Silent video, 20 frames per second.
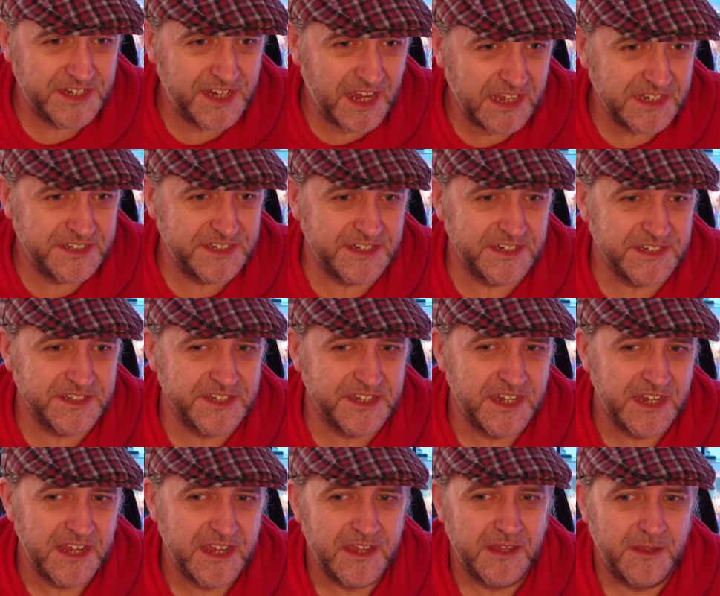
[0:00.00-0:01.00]
get it.
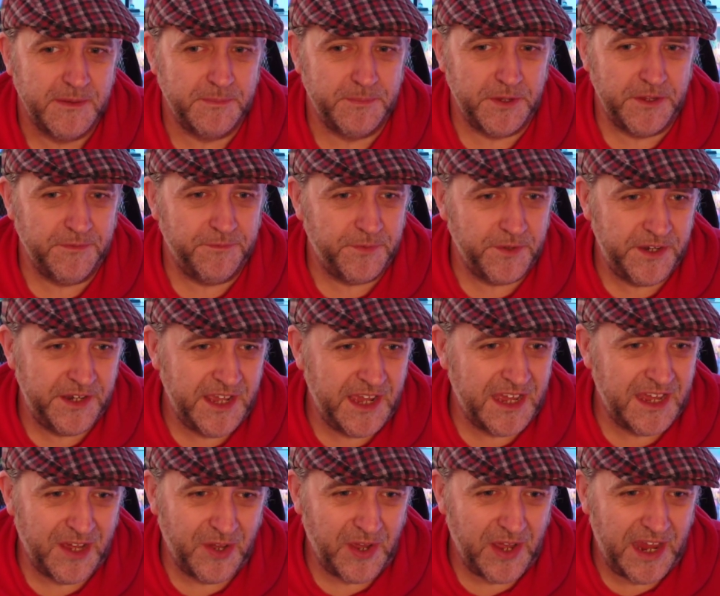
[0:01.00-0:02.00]
But for
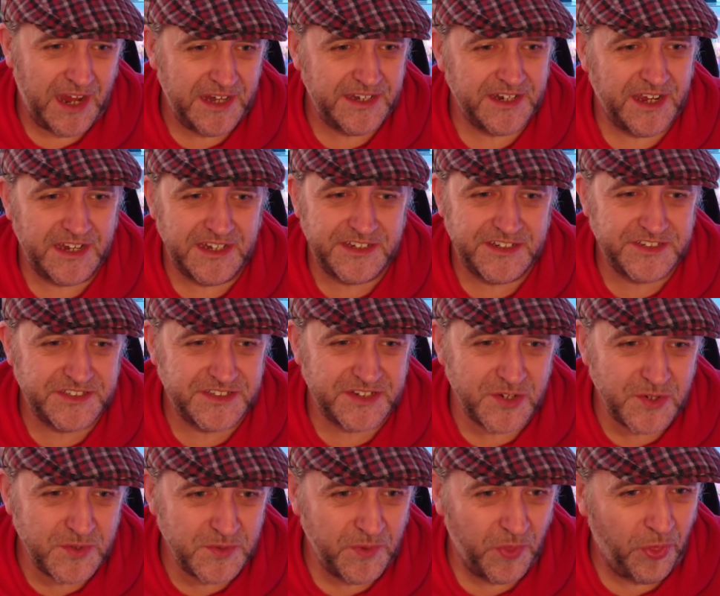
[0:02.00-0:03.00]
now, I, I
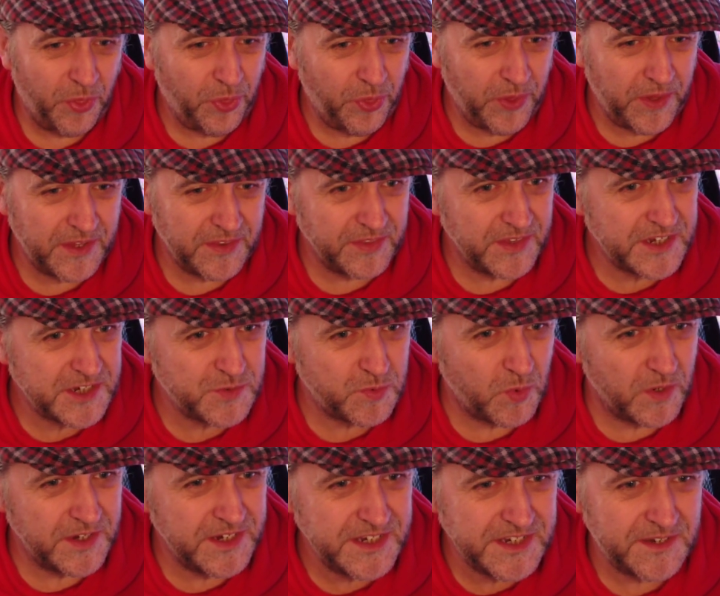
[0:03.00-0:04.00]
don't think this
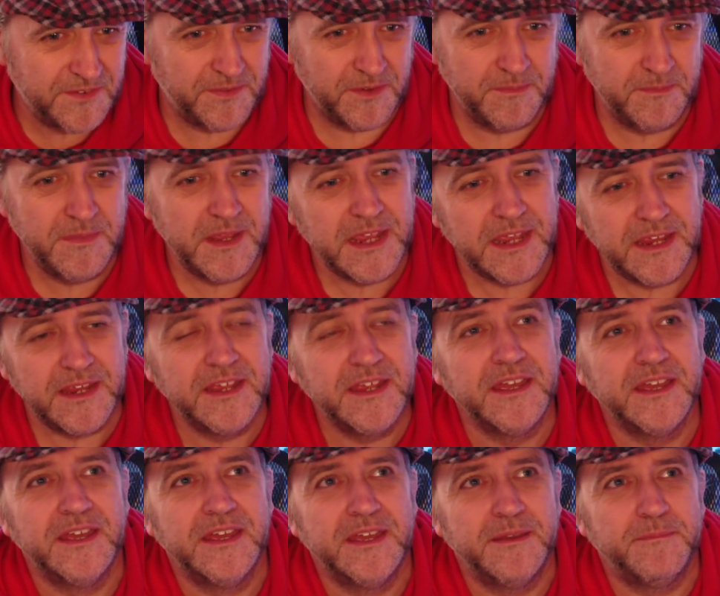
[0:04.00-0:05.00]
one is for me.
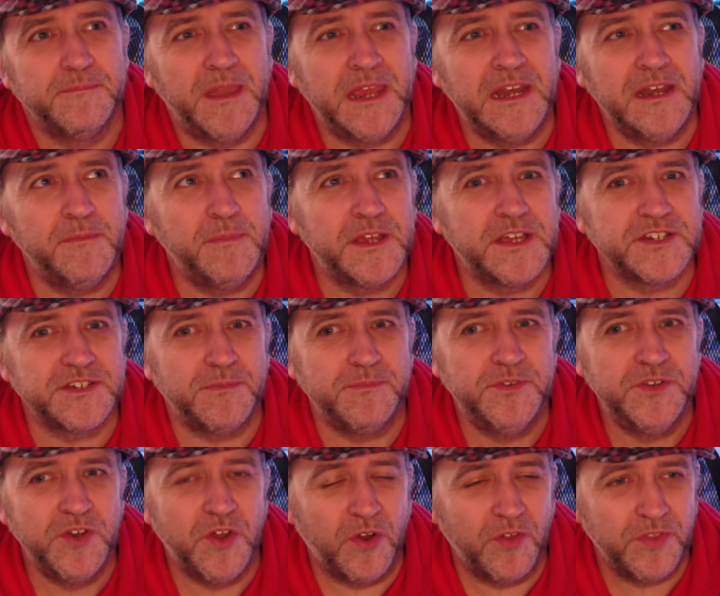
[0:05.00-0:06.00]
Mainly because
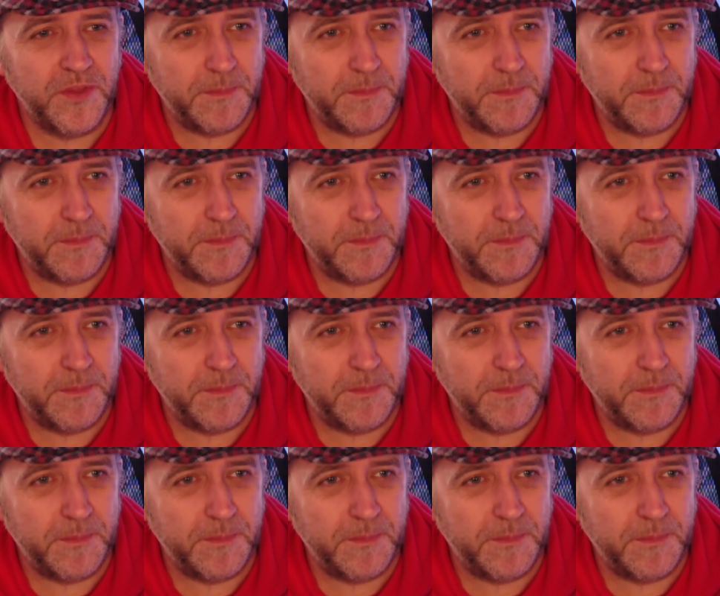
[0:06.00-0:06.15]
I'm not the